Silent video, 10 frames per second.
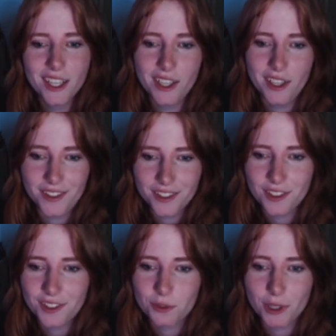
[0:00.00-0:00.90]
and
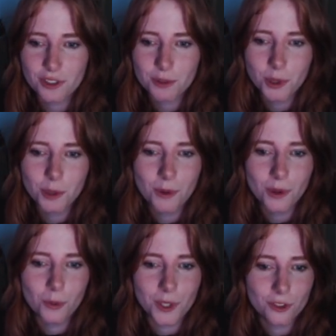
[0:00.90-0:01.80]
SSH
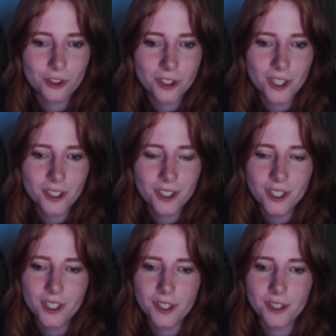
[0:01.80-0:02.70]
Metasploitable, which
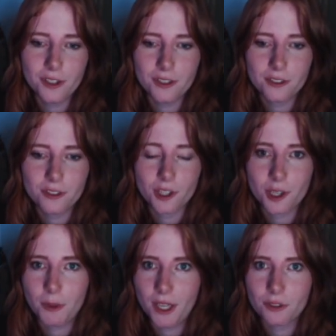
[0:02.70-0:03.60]
is the
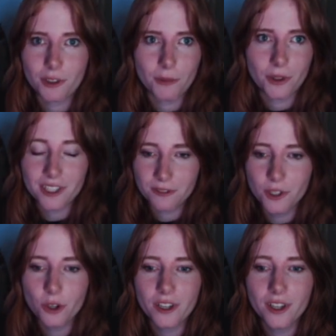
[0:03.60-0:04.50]
command from the last
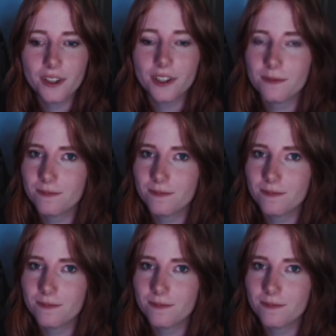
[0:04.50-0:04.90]
video I did.